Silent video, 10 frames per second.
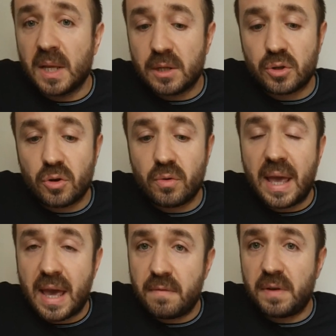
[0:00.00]
So
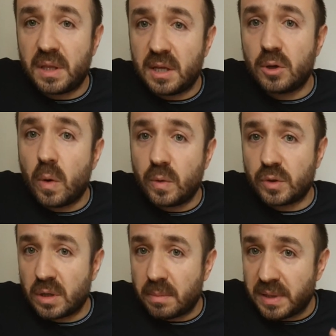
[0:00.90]
everything goes
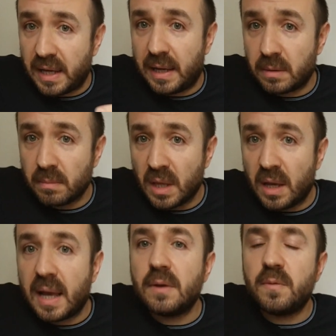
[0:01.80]
on a plan,
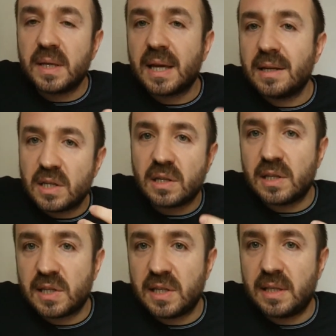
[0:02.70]
and we can easily
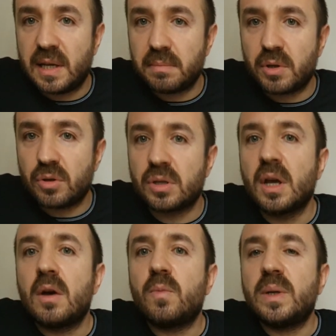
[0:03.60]
see that, because
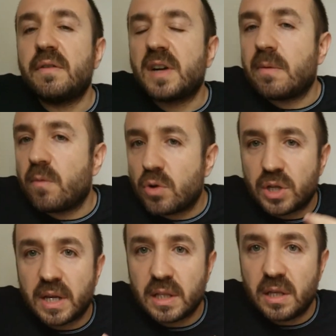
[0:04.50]
whenever I'm
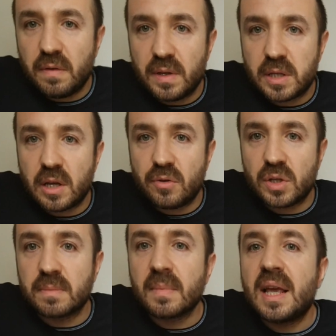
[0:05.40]
watching a TV
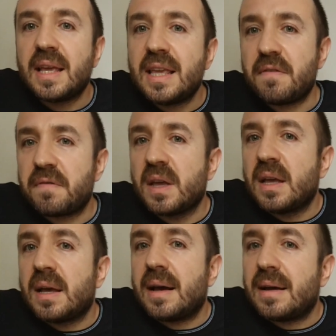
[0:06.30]
series, if
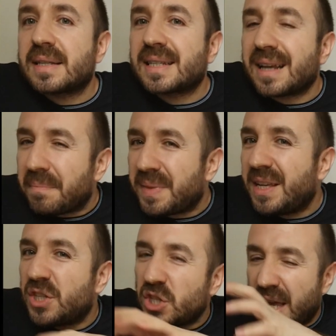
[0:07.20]

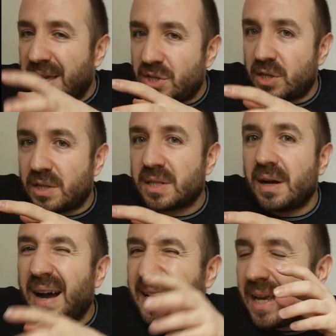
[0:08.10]
something changes,
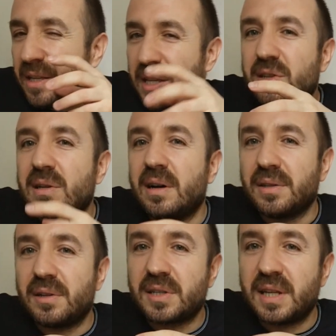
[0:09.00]
I can easily
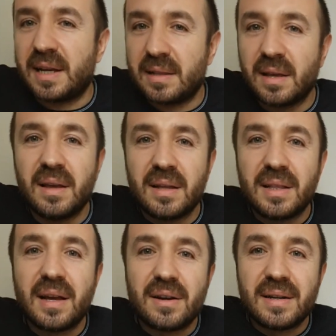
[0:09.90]
understand
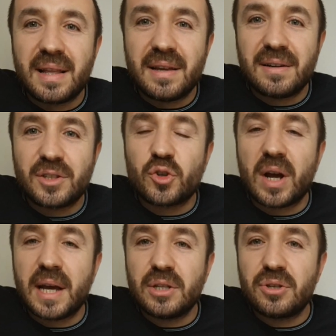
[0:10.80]
they're
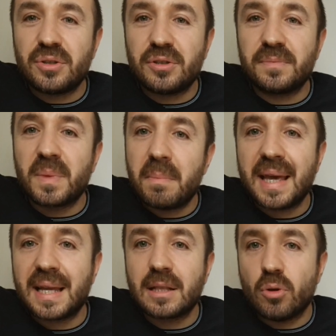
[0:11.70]
trying to
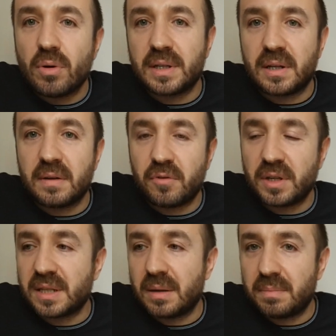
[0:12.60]
make it longer. For
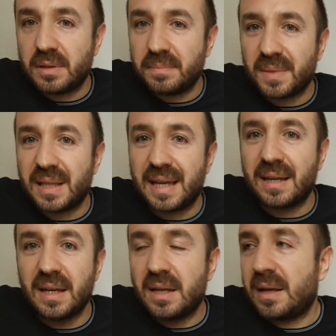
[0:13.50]
example, like
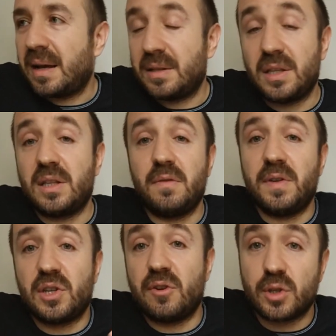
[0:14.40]
the TV
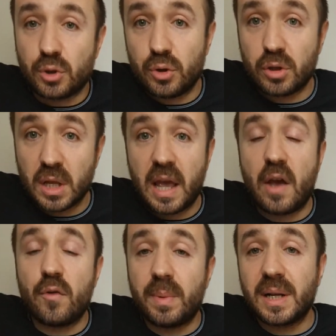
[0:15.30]
series is good,
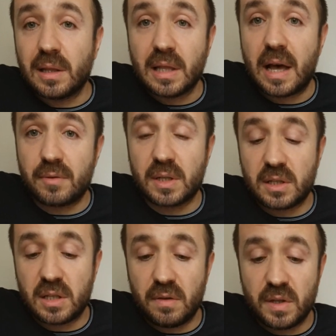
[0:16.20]
everybody loves this
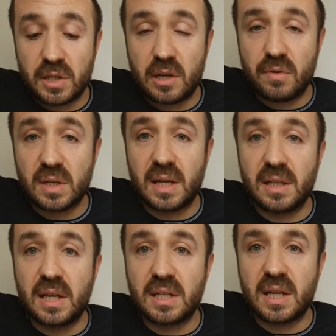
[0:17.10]
TV series, and
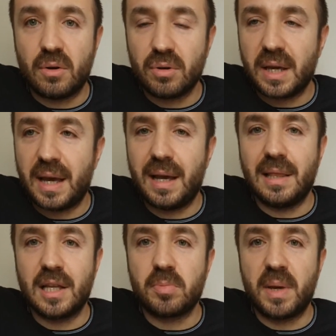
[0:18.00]
they say, okay,
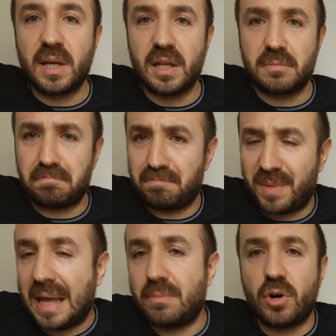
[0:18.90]
let's make it
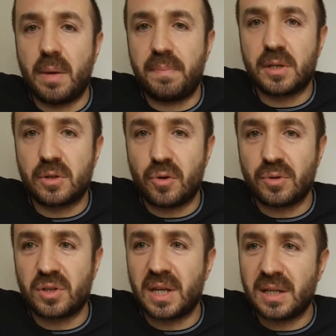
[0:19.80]
10 more
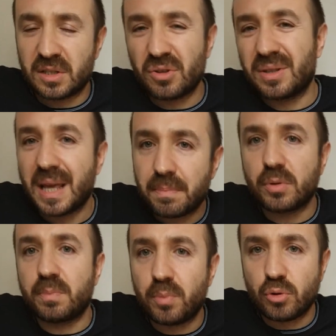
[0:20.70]
episodes. So they
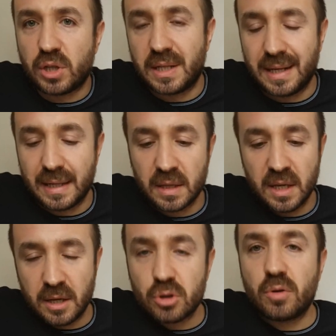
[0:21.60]
put bullshit in it,
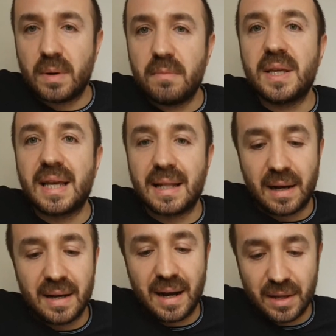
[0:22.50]
so we can
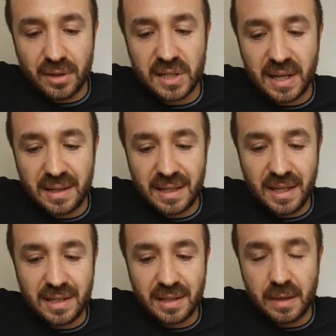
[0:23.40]
understand it
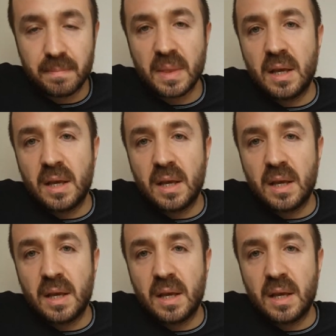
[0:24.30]
easily.